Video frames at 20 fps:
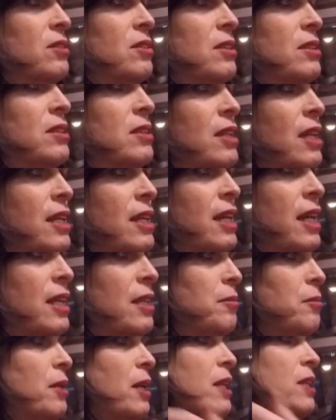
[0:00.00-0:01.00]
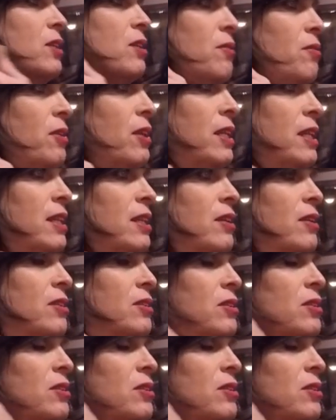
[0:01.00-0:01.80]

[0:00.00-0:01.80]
She said, I don't mind the video,